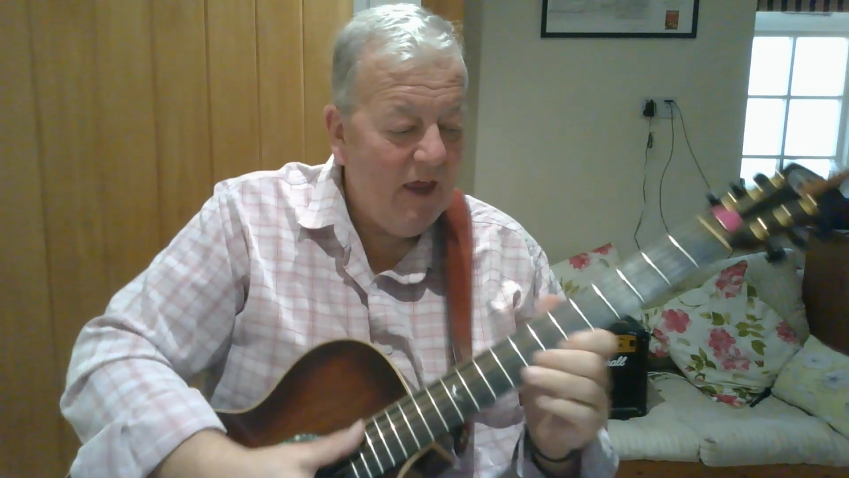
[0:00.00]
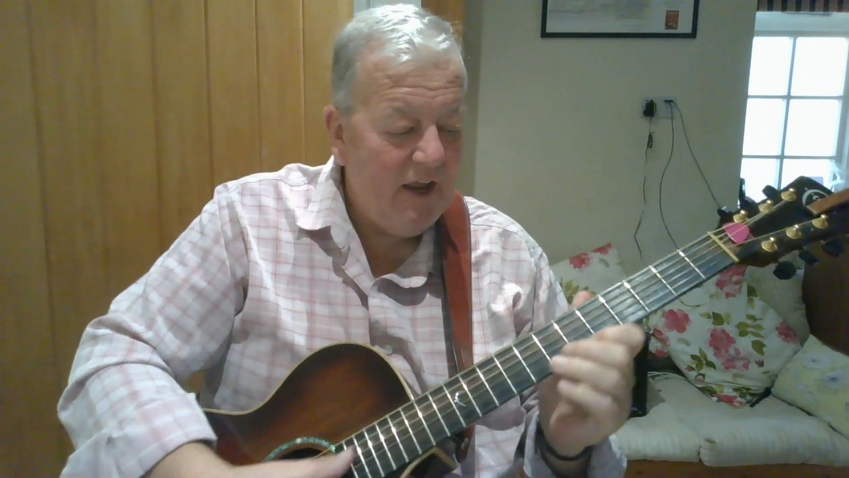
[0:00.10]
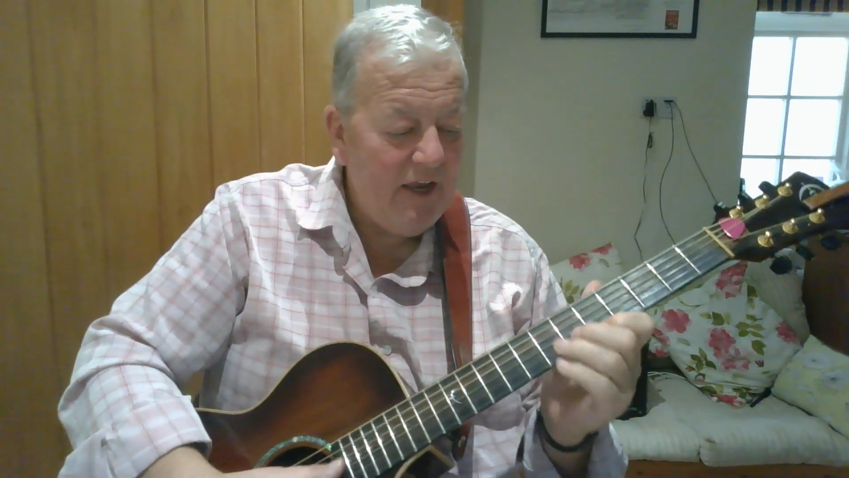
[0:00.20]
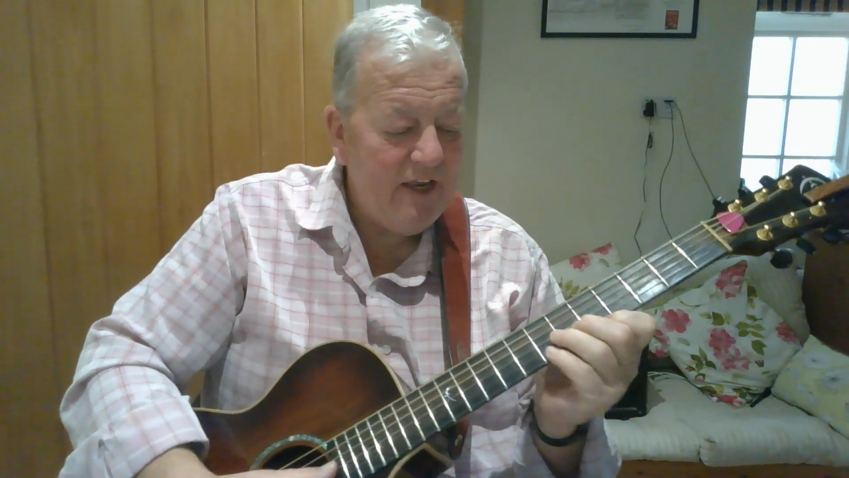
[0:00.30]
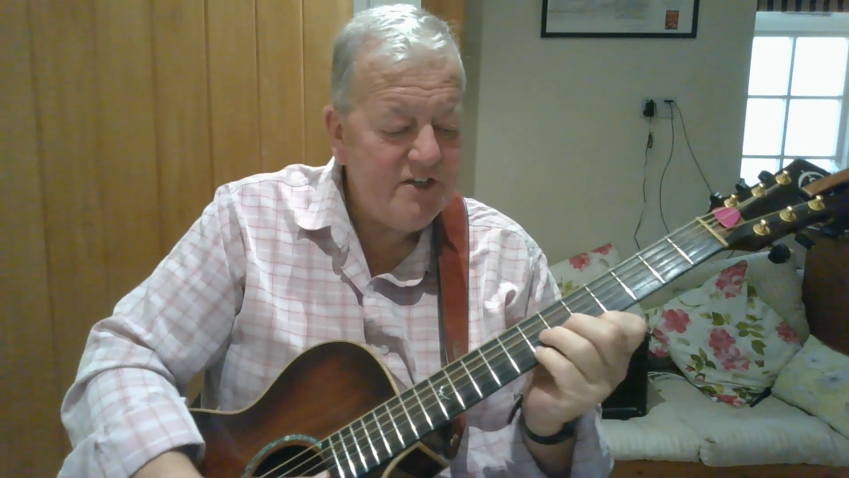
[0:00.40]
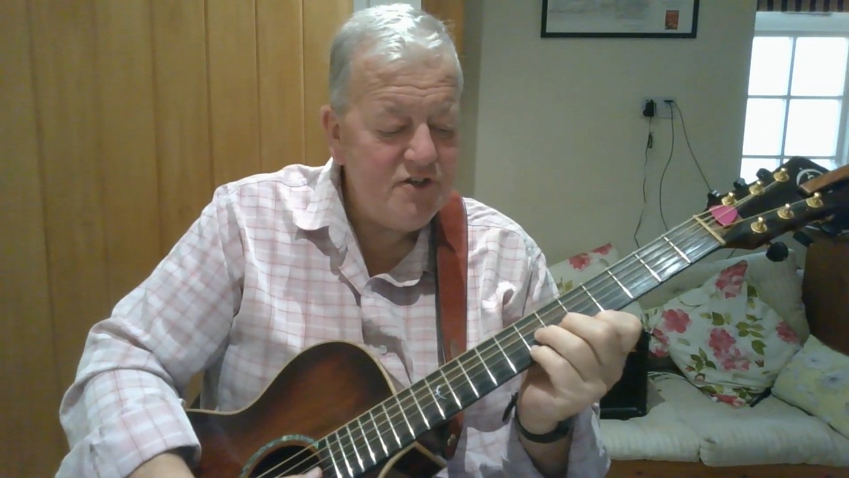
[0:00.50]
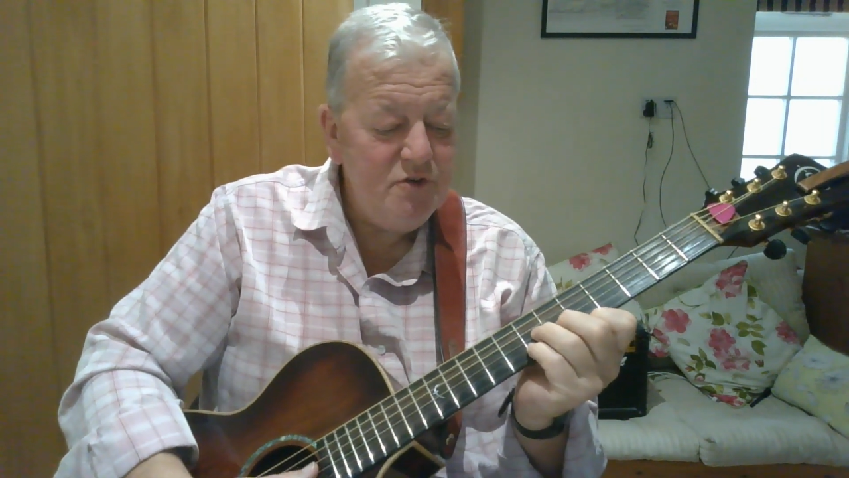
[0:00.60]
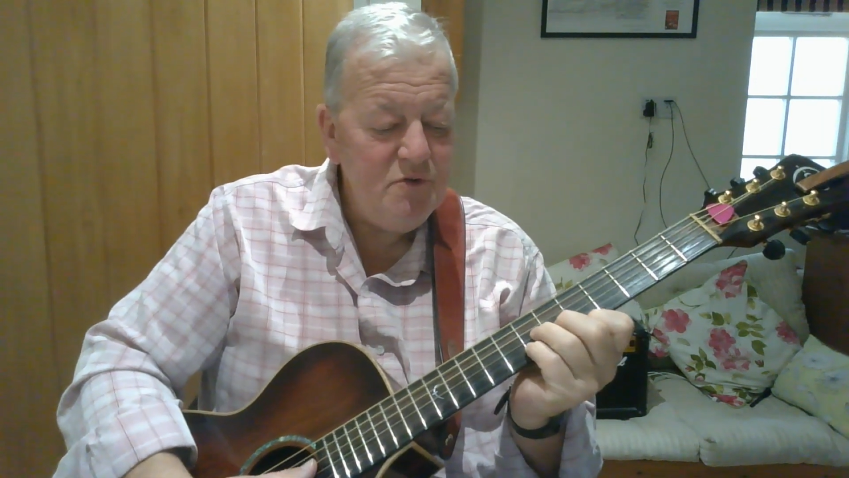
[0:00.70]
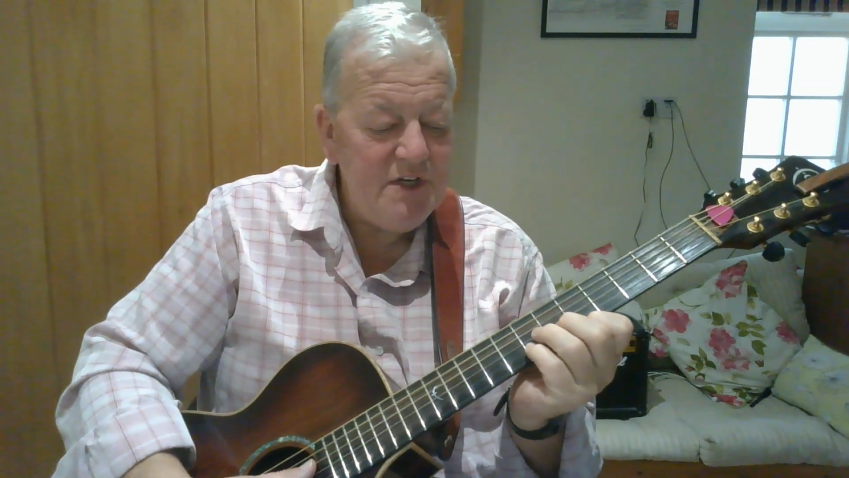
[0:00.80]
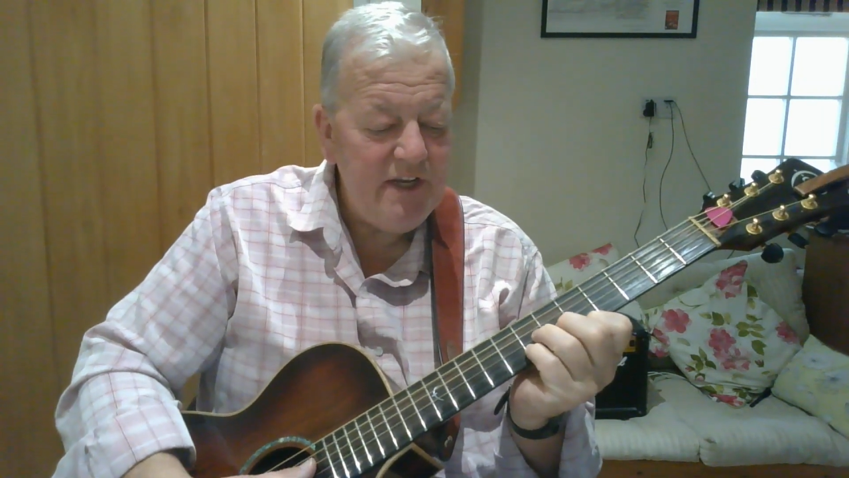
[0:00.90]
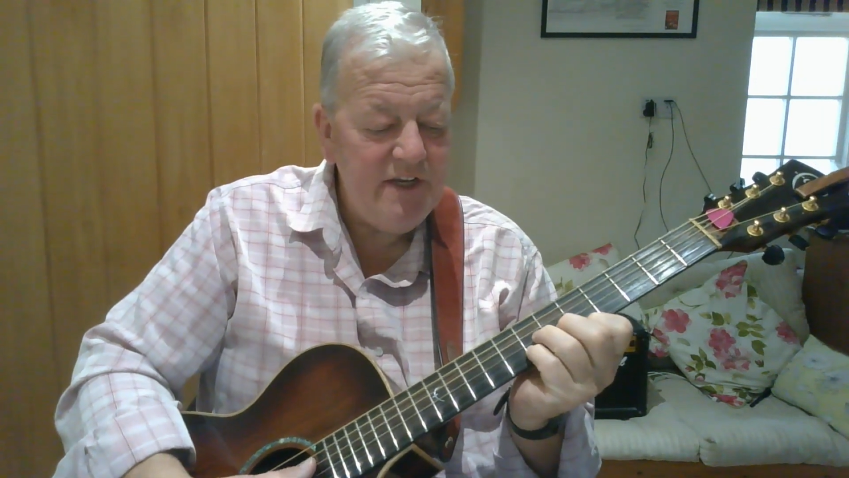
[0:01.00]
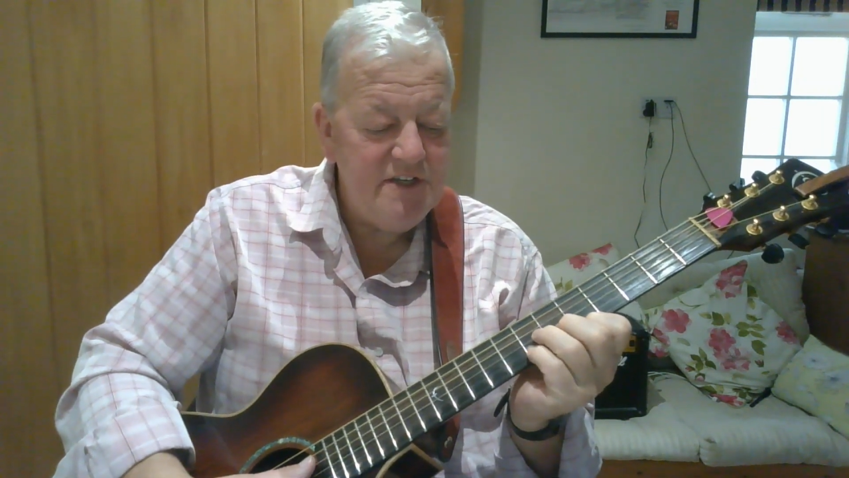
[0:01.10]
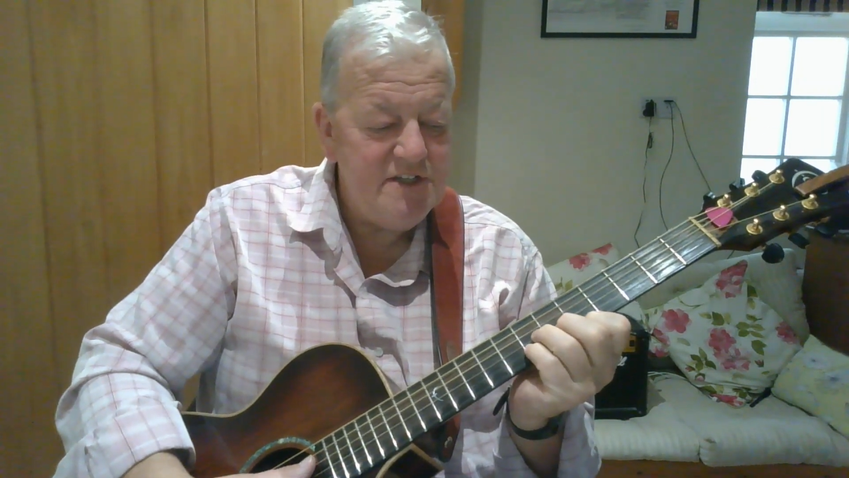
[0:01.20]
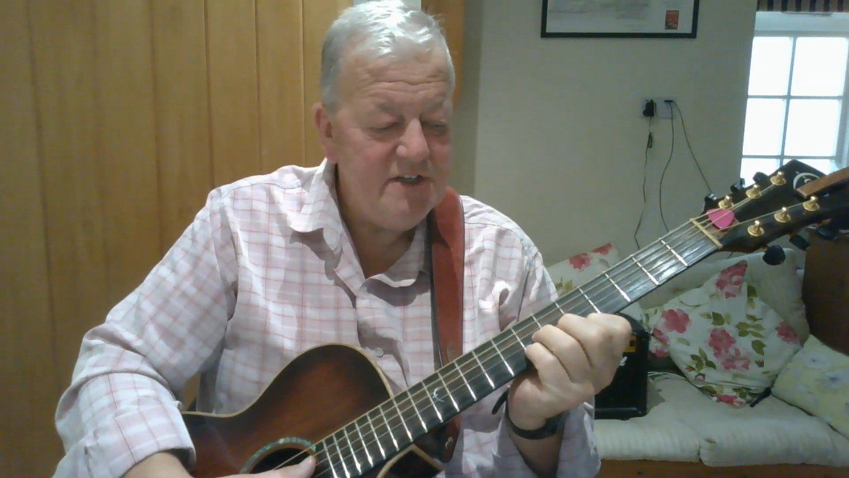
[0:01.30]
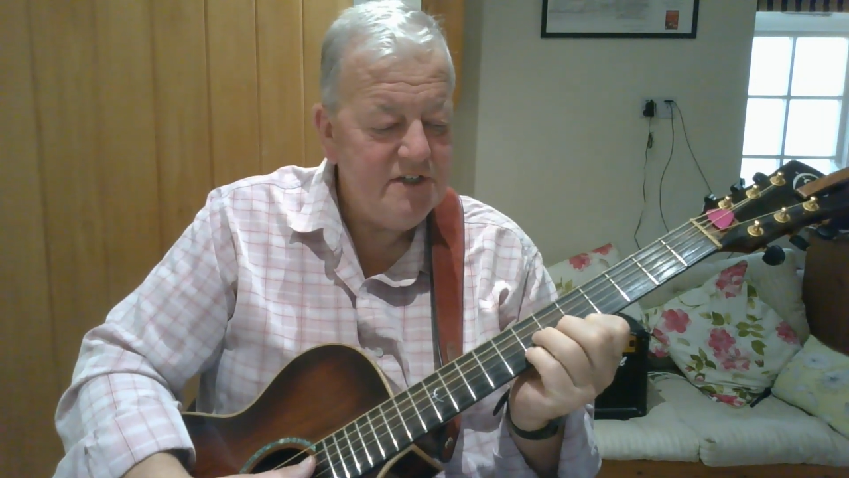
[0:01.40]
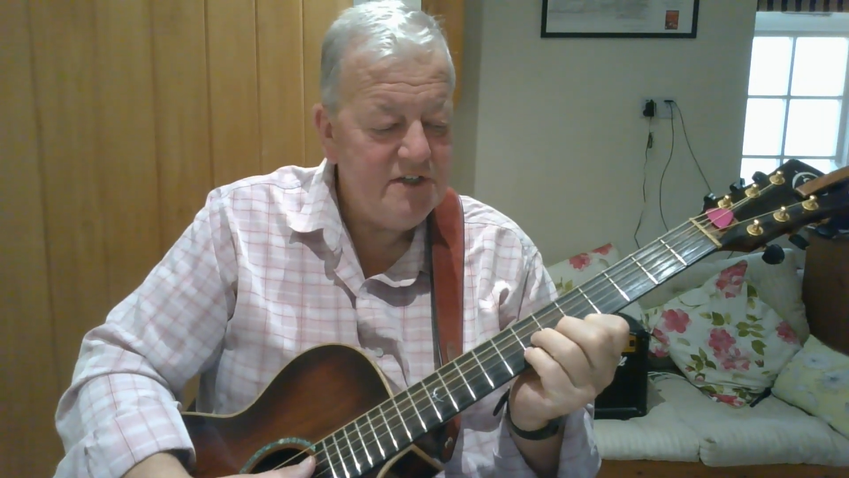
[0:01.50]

and here's 2 Ds.